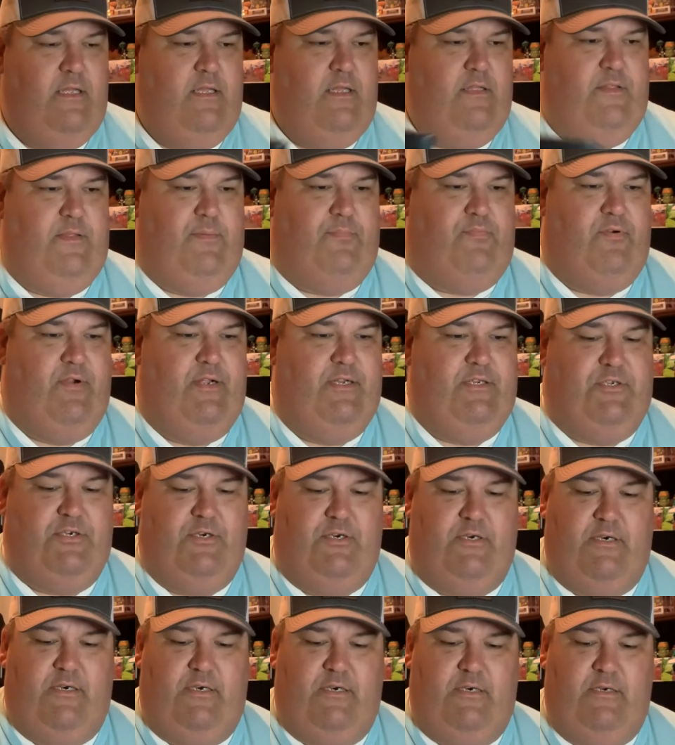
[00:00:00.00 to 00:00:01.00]
the
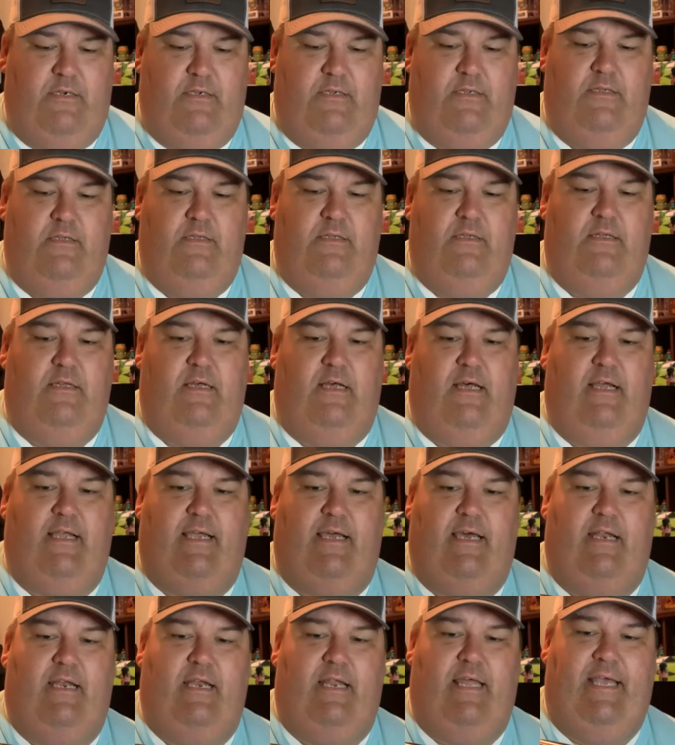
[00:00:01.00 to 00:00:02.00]
printer, I
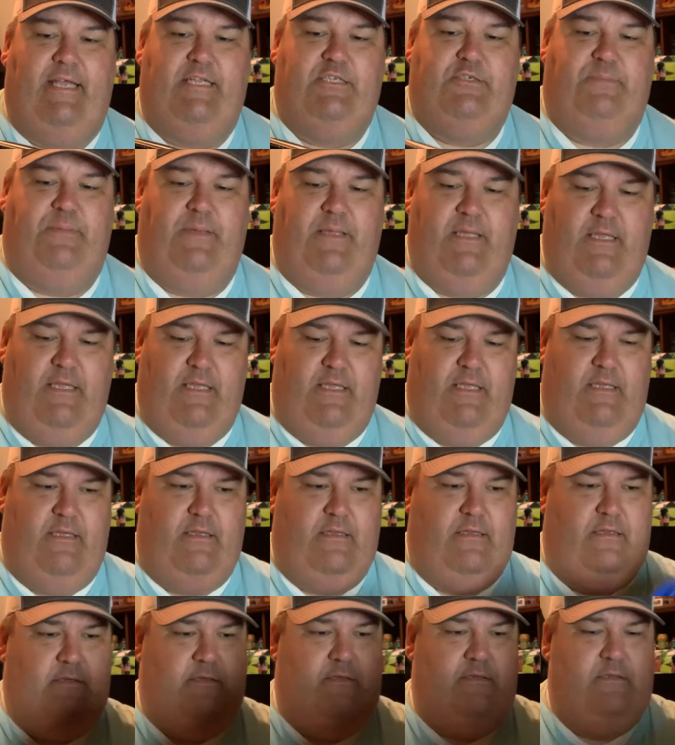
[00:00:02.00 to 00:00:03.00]
got an
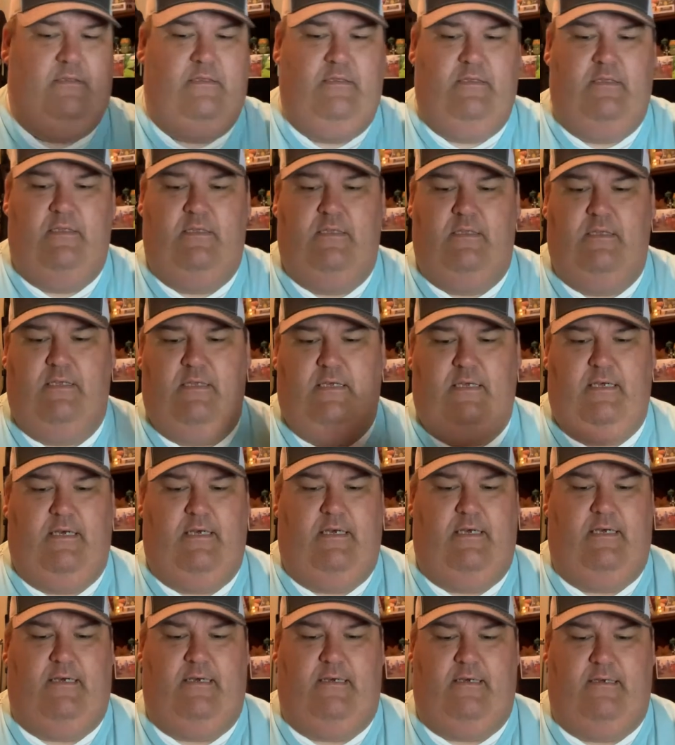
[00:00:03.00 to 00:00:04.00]
HP
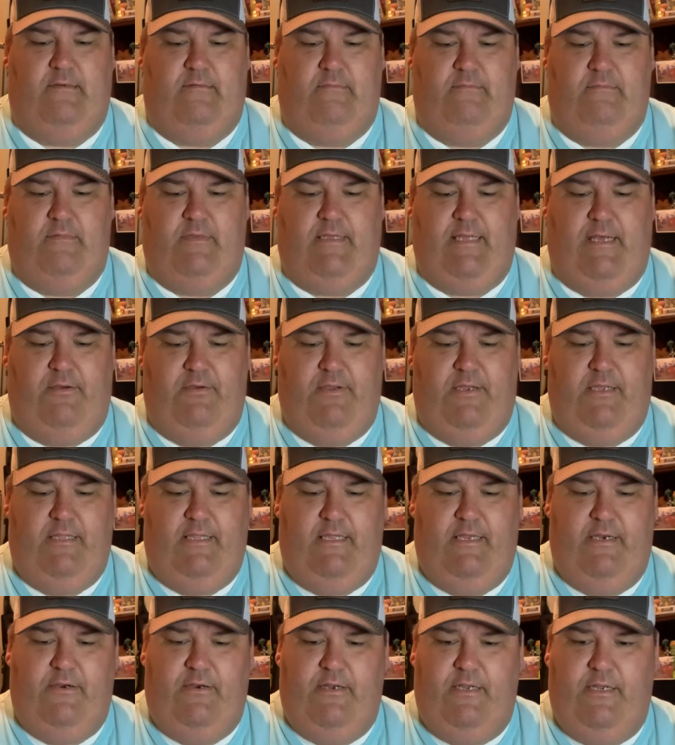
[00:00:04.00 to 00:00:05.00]
um,
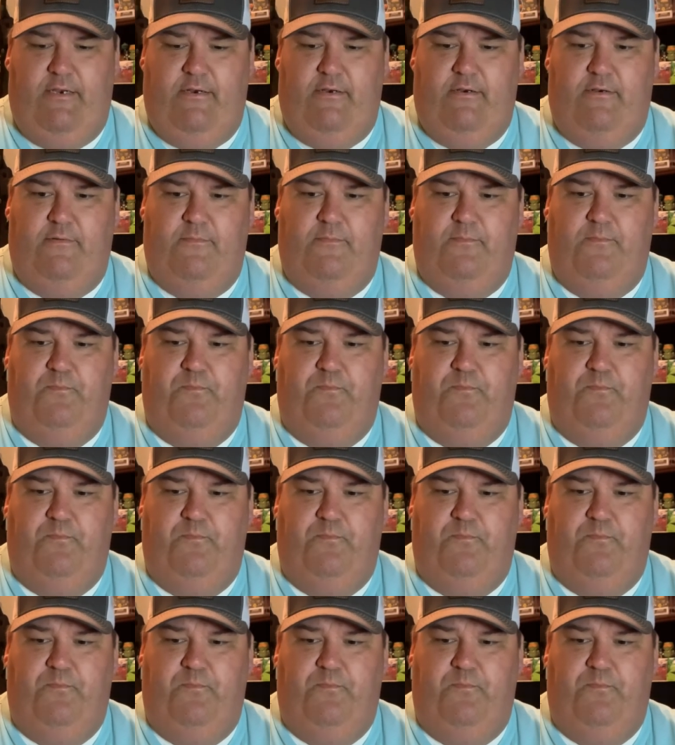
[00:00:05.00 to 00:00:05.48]
calculator here.